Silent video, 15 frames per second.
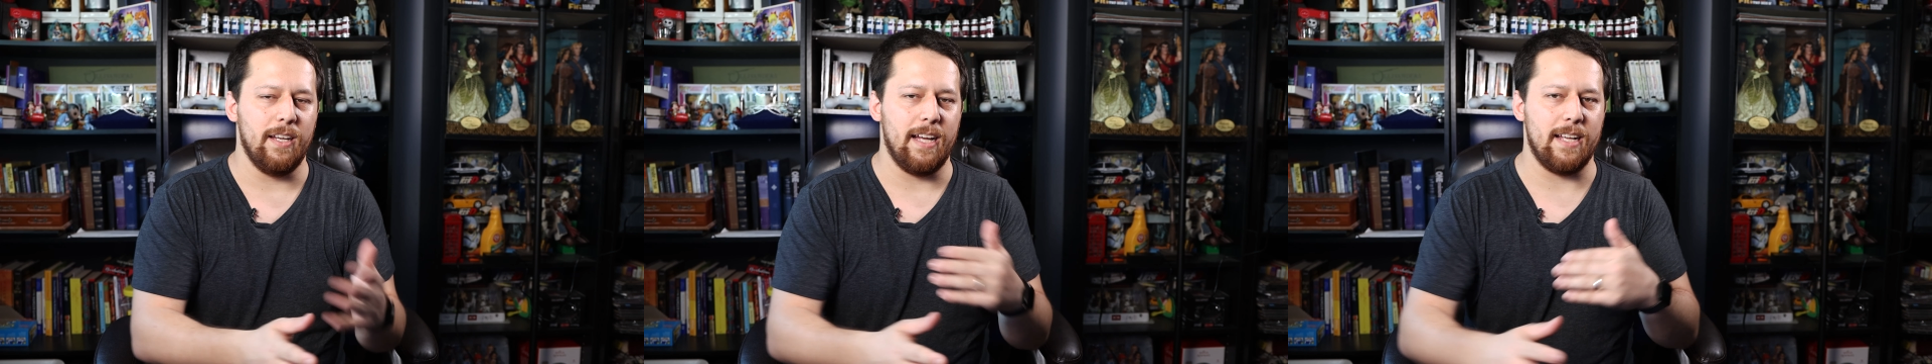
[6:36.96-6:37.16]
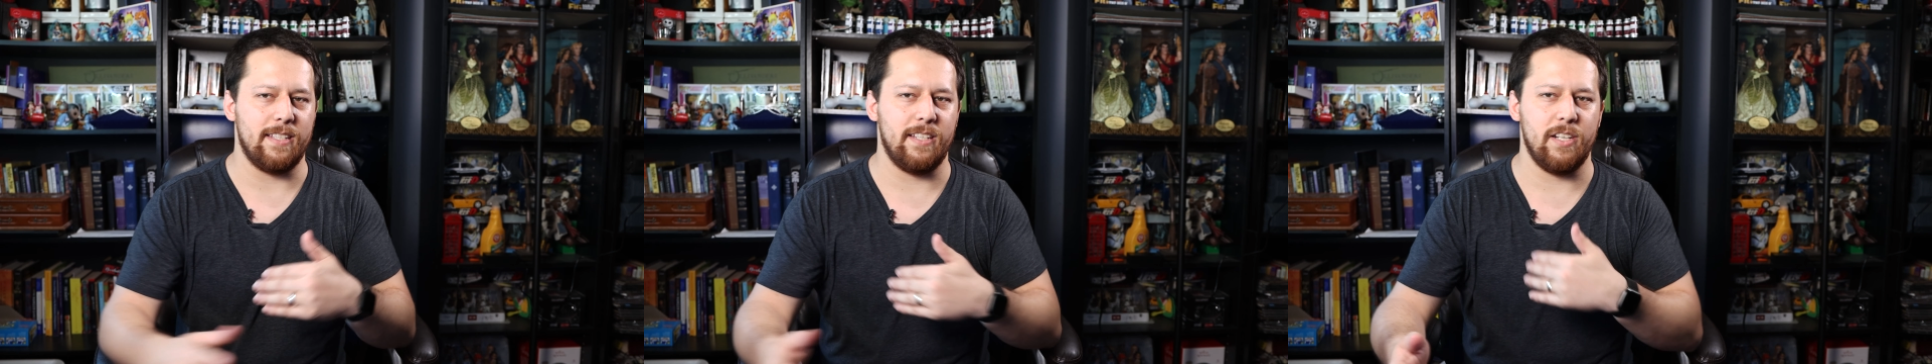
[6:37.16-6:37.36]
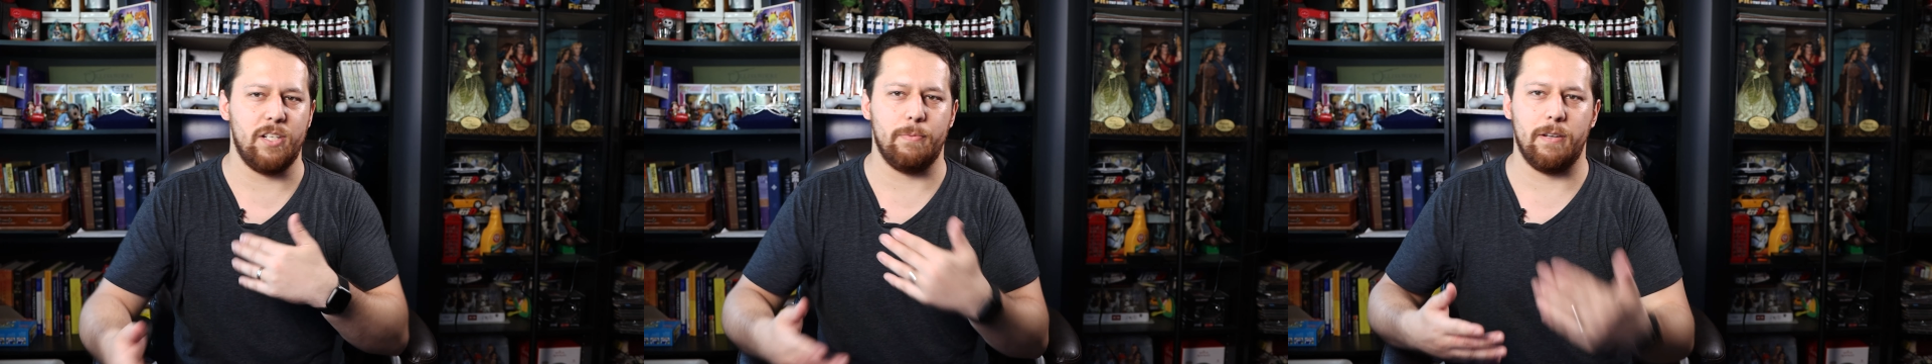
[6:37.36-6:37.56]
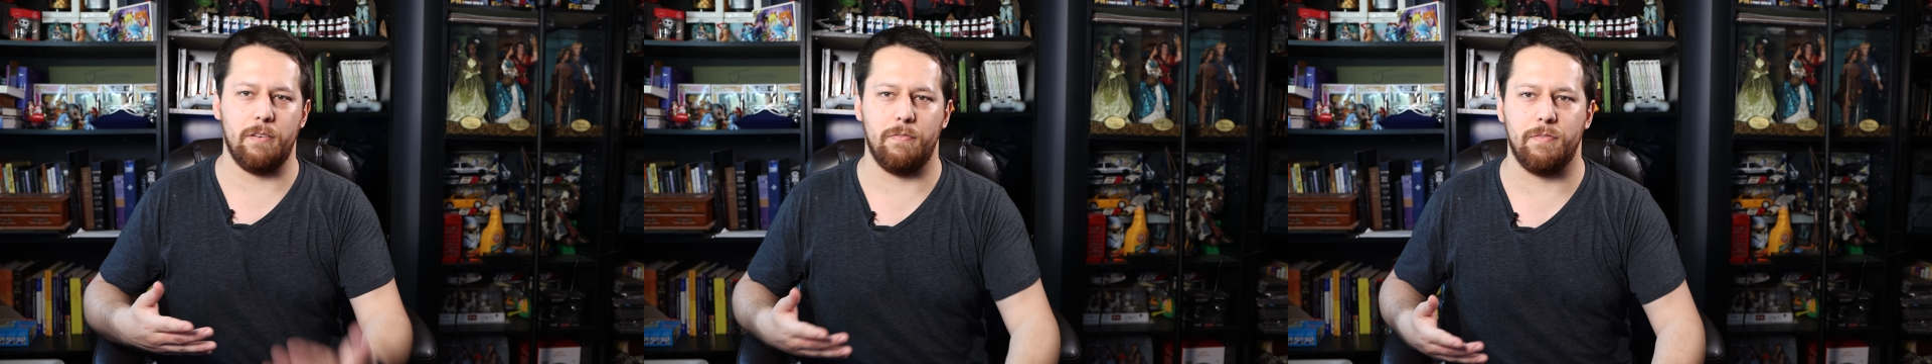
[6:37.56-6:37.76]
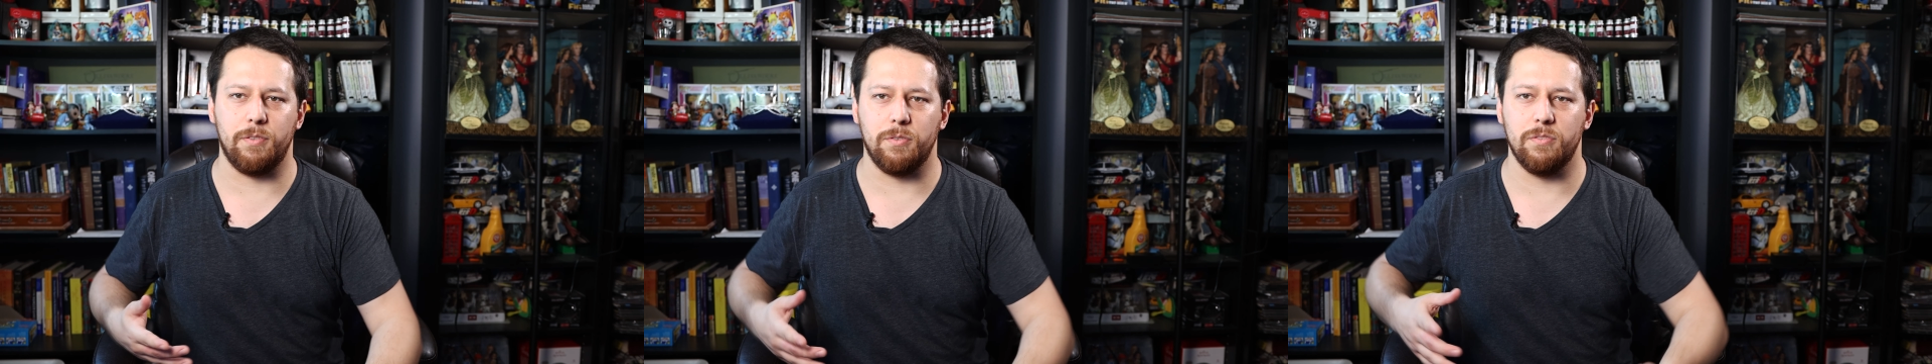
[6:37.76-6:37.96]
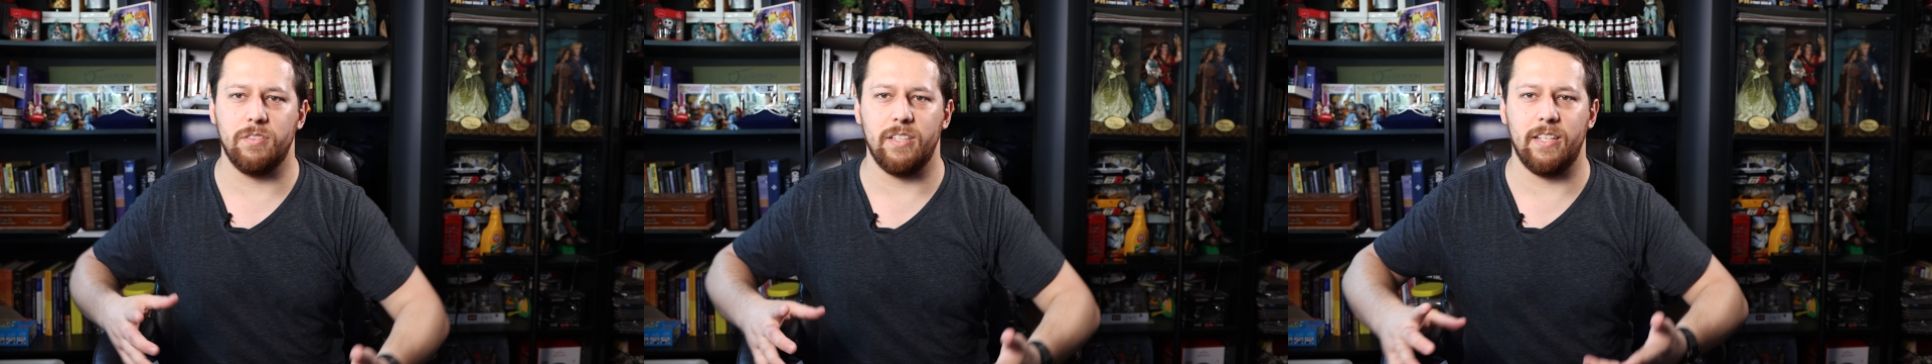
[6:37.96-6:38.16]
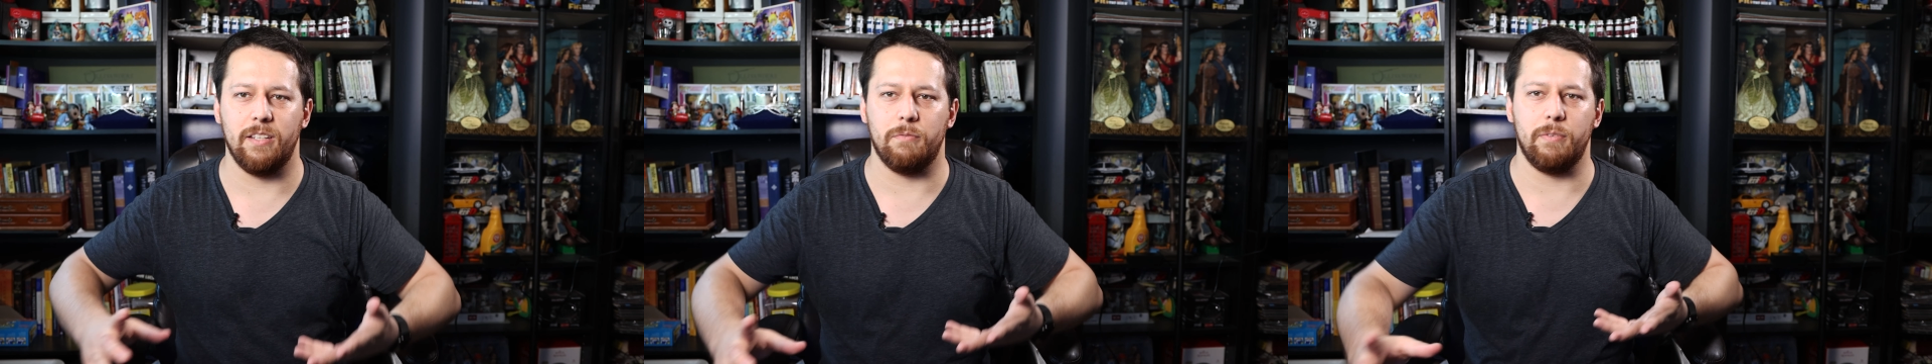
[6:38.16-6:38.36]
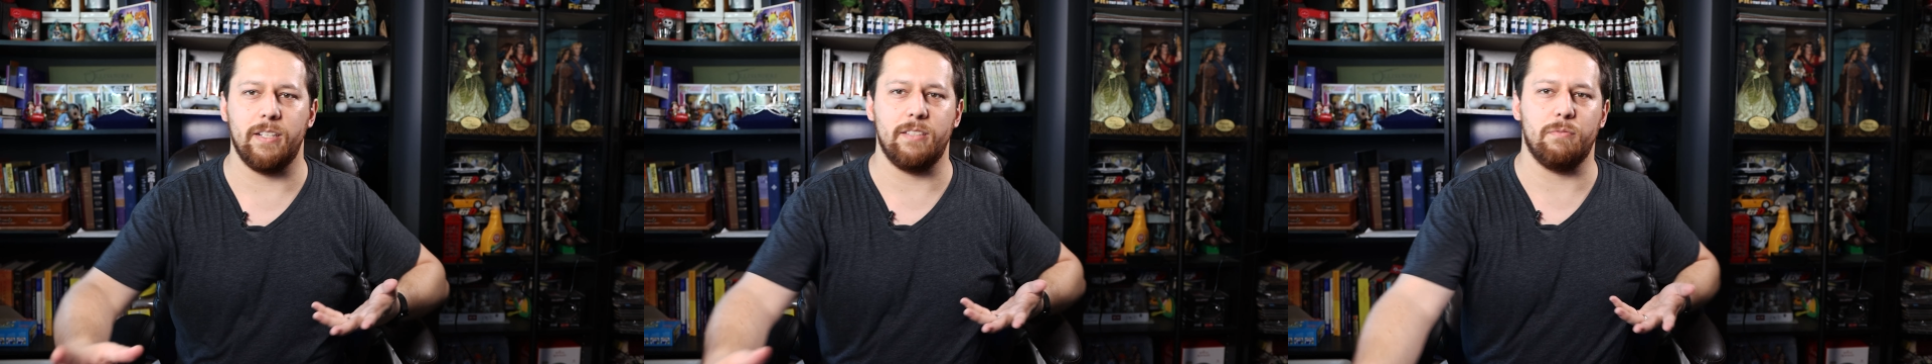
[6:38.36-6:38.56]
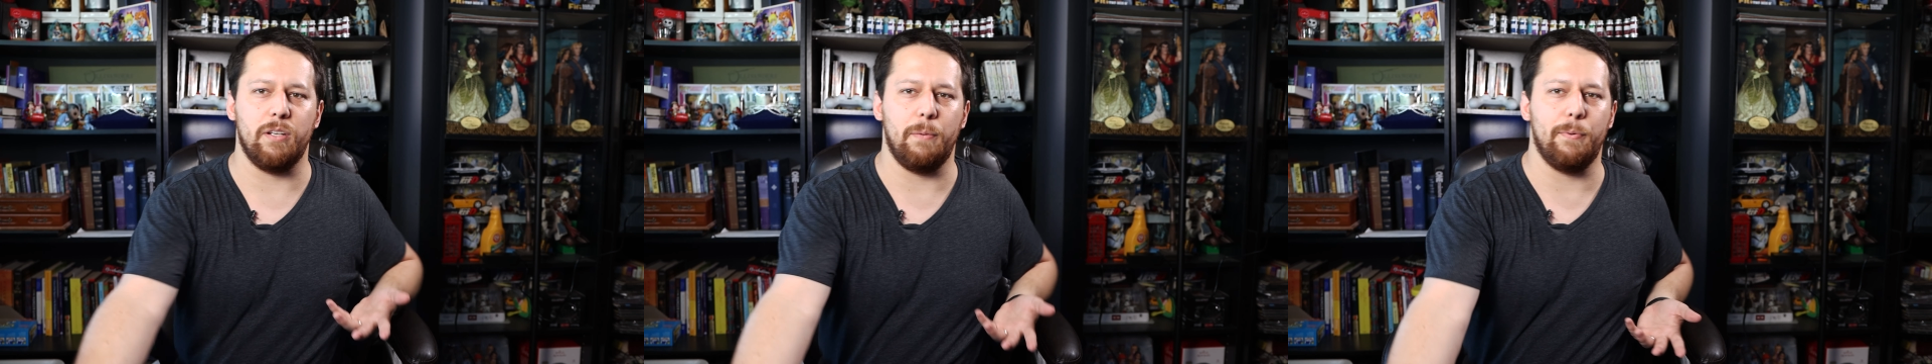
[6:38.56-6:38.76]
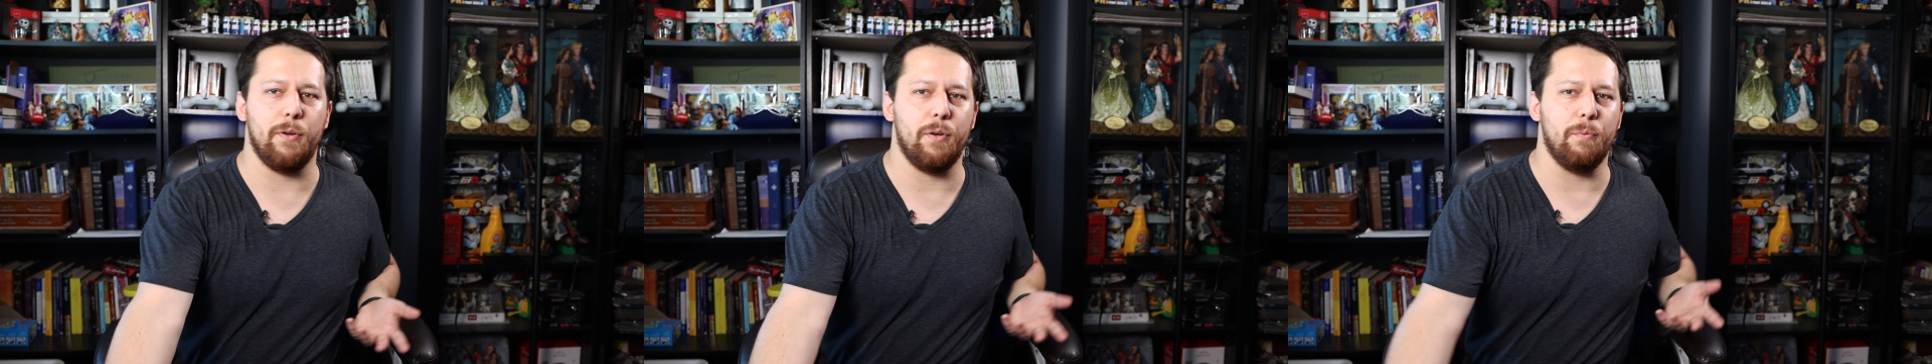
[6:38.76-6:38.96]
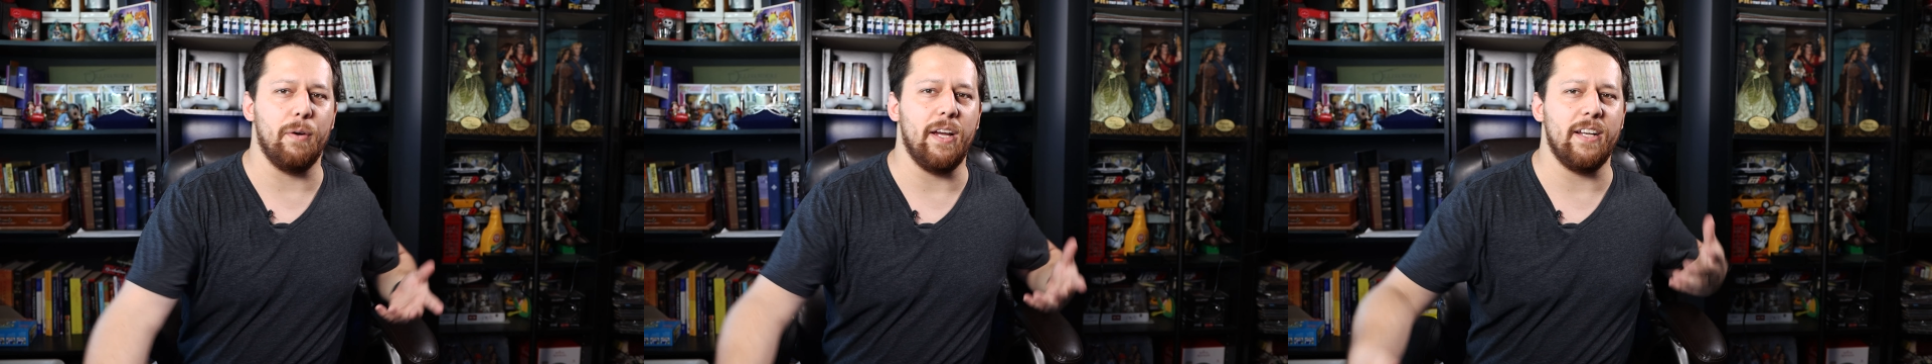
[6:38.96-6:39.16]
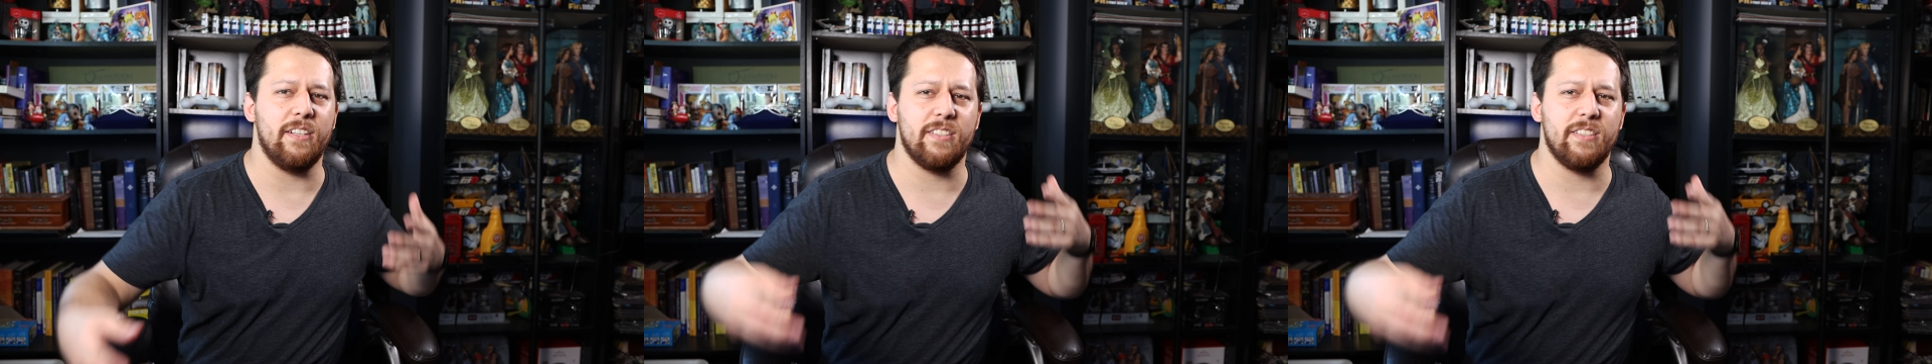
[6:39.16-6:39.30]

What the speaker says: as teaching him how to fold, and the reason why he put away,